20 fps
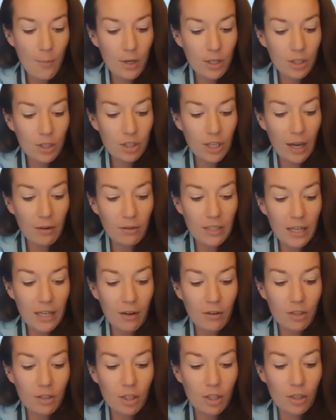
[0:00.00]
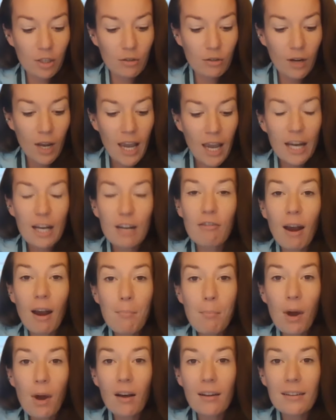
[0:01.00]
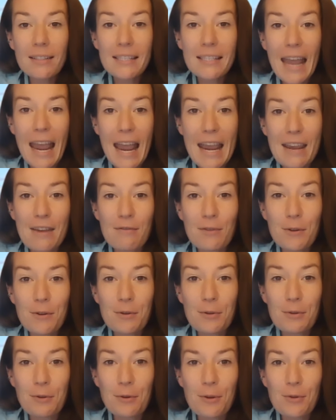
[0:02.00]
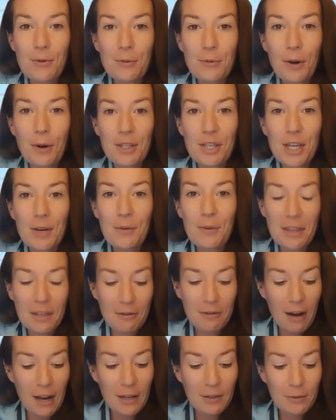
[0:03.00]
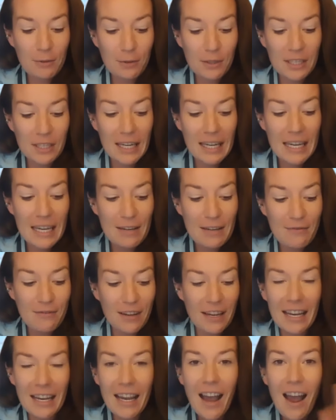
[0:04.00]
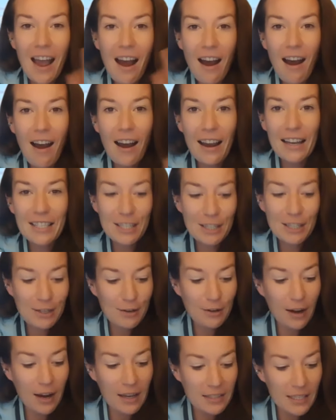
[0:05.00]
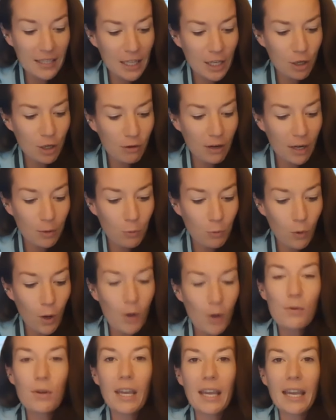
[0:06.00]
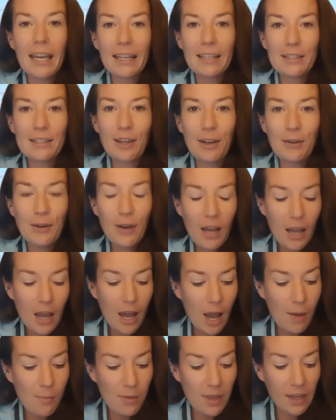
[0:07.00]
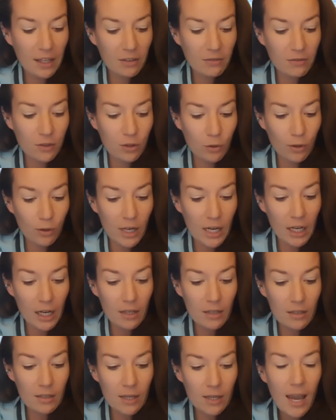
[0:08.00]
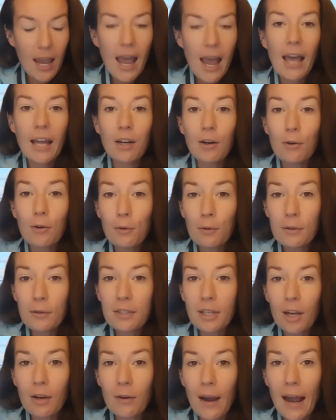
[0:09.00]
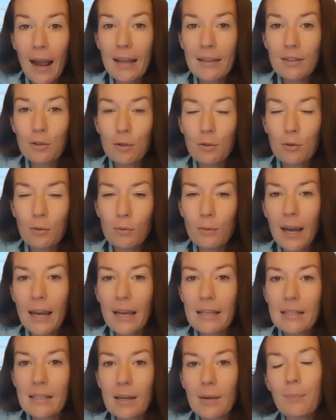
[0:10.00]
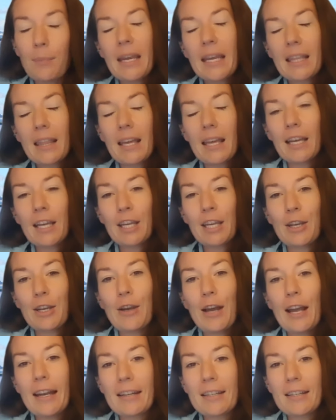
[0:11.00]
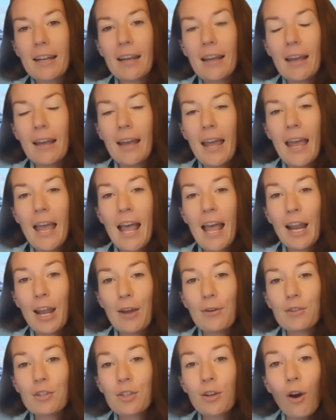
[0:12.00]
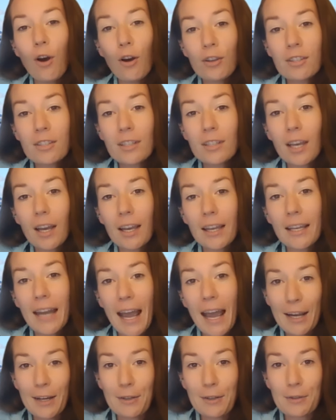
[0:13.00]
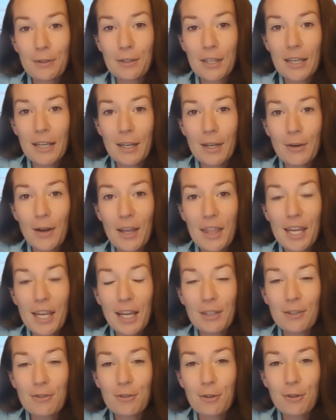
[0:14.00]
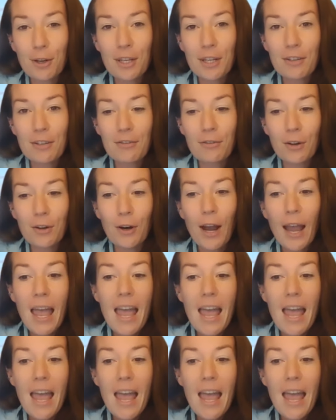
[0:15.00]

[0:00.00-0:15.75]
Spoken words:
Shout-out to Grandpa Dave, who's watching with granddaughter Evie. Hi to you guys. I think you're in Woking, so thanks for joining us. And also, as always, a big thank you and hello to Oscar in Anglesey, who I think has joined us for